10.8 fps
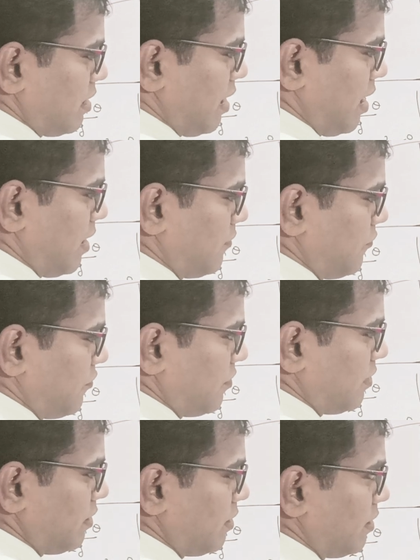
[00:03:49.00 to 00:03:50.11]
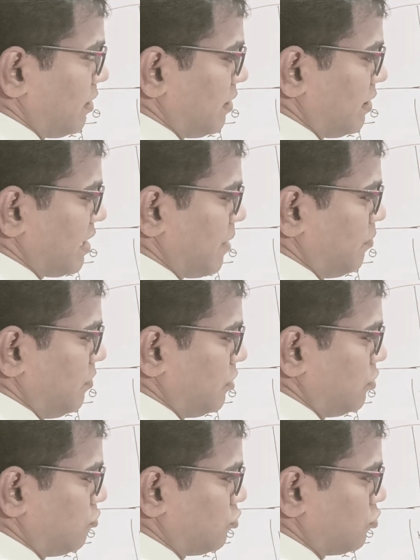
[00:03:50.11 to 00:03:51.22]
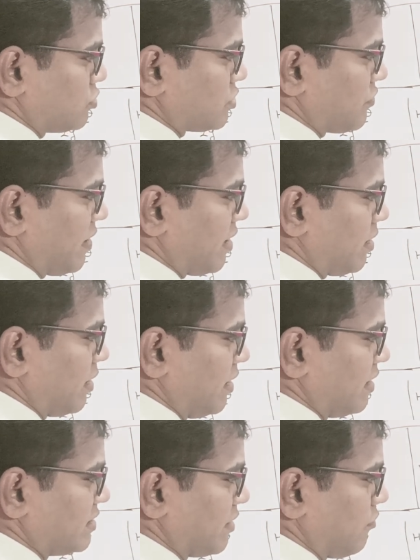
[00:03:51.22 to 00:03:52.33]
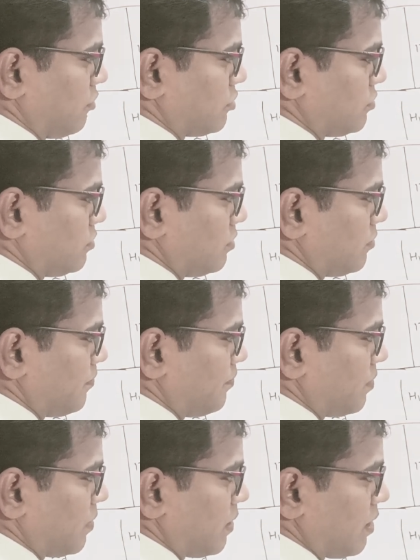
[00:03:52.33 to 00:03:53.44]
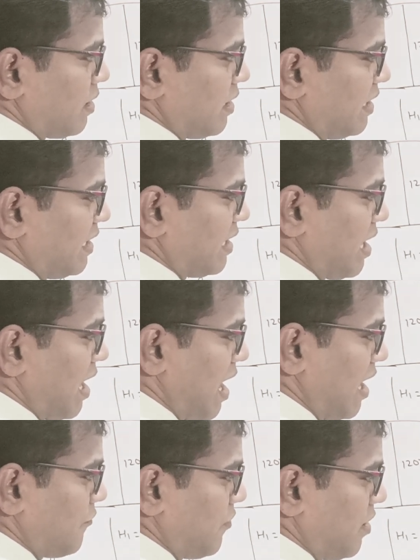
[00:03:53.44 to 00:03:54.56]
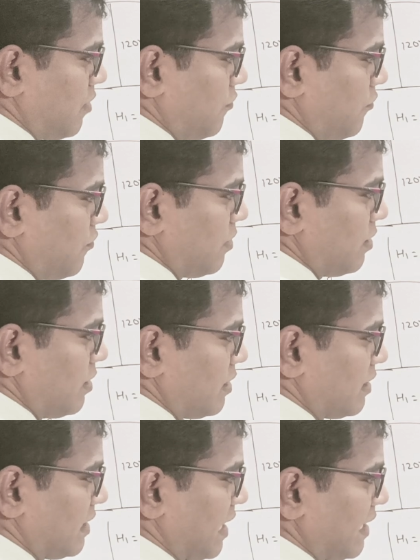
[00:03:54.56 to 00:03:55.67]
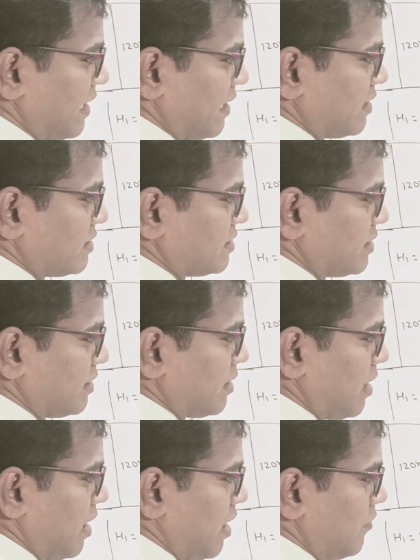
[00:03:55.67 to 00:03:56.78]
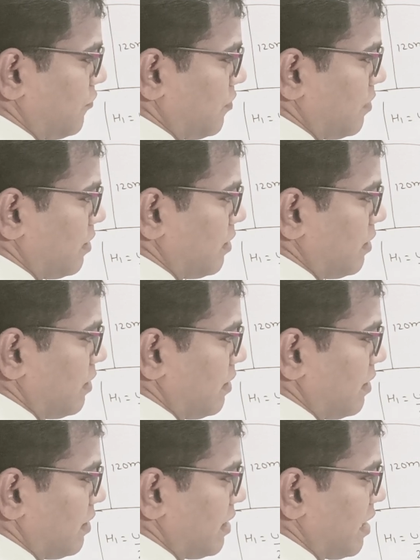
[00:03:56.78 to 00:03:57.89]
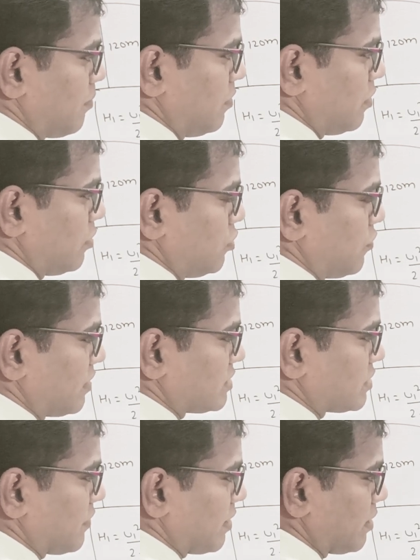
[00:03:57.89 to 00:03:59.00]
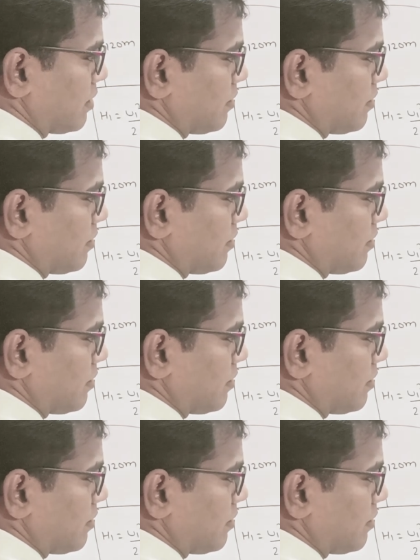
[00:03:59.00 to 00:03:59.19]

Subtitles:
half m u2 square is equal to, here half of kinetic energy, half m u1 square.